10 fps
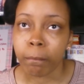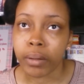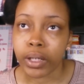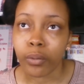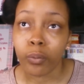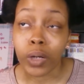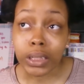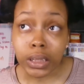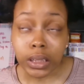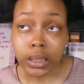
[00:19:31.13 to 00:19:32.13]
but it
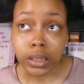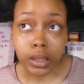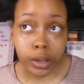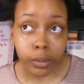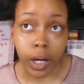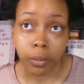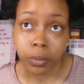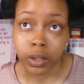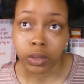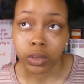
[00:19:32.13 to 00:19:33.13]
wasn't until I
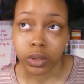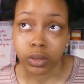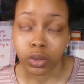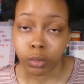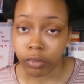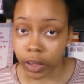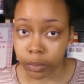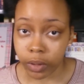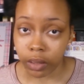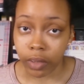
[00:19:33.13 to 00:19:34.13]
went to my
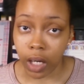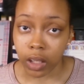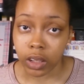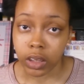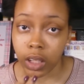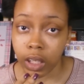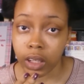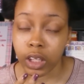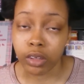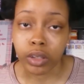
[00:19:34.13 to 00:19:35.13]
freshman year of college
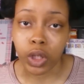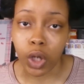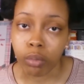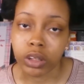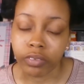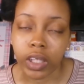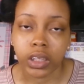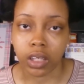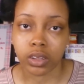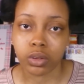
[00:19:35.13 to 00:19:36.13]
and literally almost
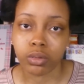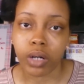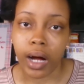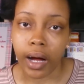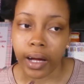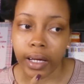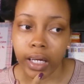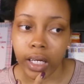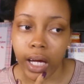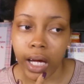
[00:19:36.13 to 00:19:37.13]
flunked out of school.
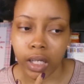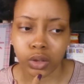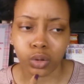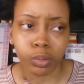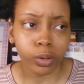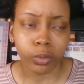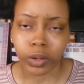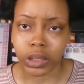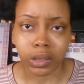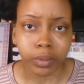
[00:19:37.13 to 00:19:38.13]
I had a 2.1
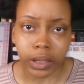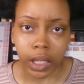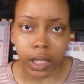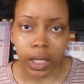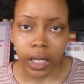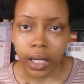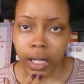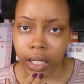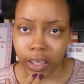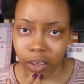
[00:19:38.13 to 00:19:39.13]
GPA,
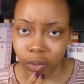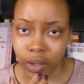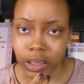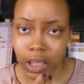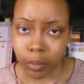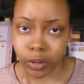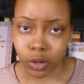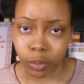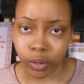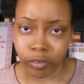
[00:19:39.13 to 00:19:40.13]
and I think you need to keep a
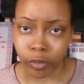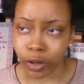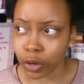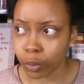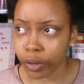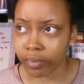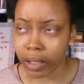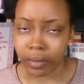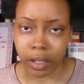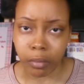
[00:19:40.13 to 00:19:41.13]
2.4, 2.5.
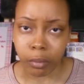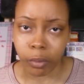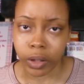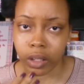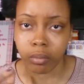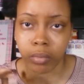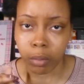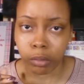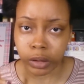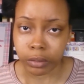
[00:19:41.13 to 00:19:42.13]
I can't remember what the
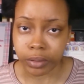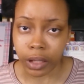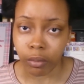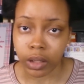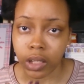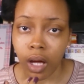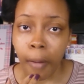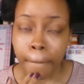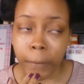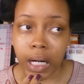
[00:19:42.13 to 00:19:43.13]
minimum GPA was,
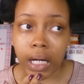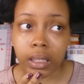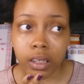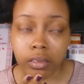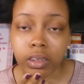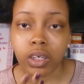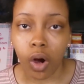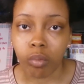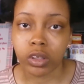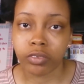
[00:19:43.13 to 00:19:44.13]
but I literally
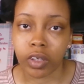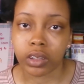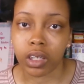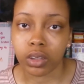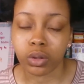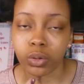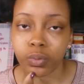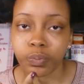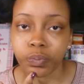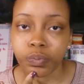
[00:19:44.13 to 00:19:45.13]
almost flunked out of school.